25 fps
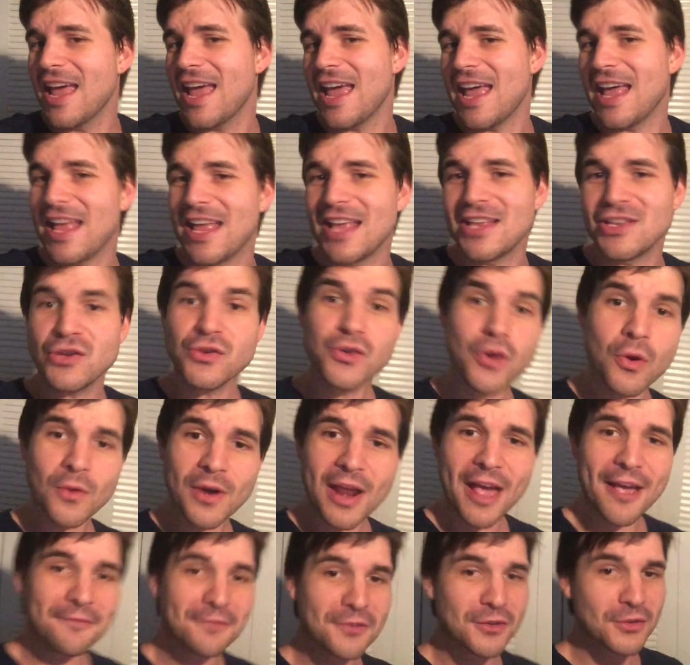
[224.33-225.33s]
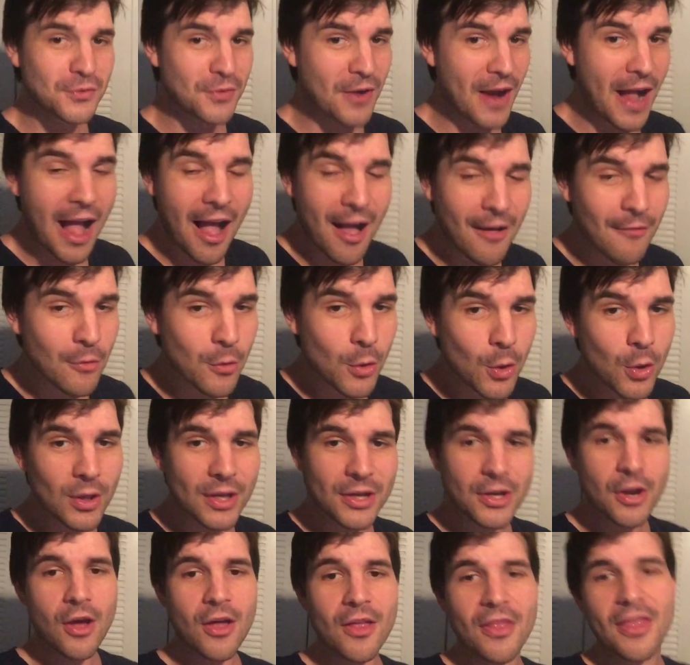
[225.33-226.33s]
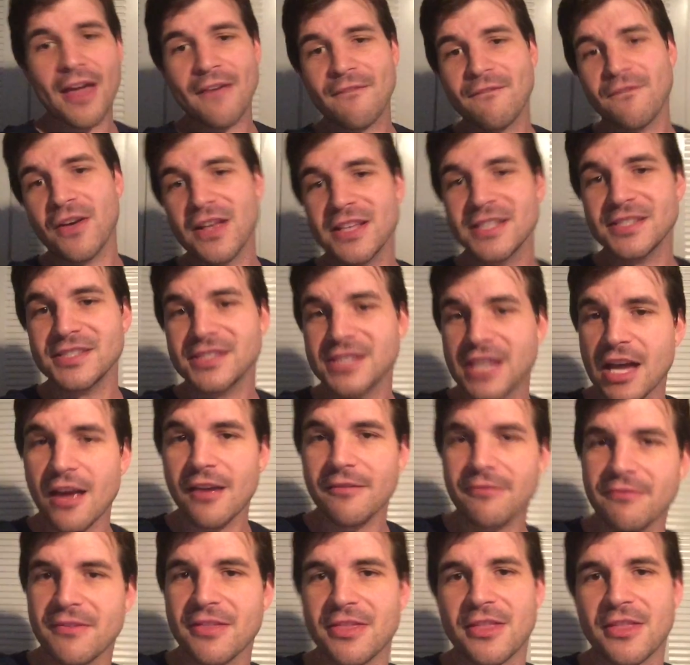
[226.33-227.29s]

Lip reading: And you don't have to travel and all that fun stuff.